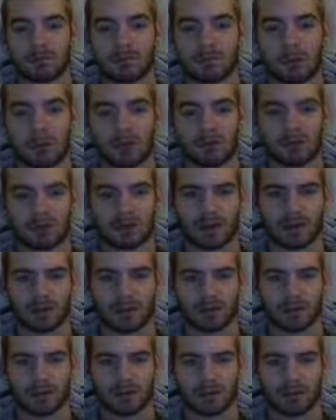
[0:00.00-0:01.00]
Magic I
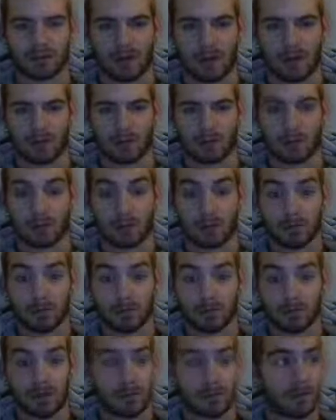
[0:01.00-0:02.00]
guess was around.
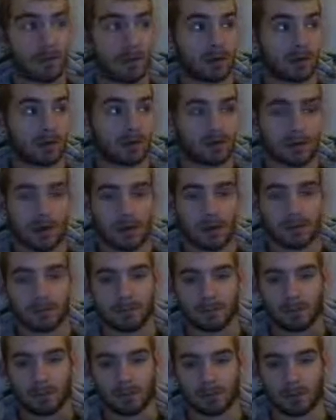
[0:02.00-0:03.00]
I
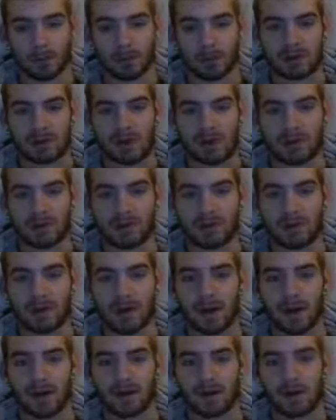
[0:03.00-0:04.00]
was born in
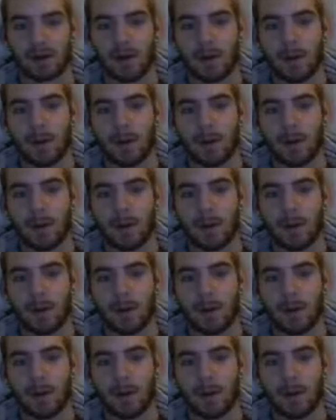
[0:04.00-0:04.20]
'95.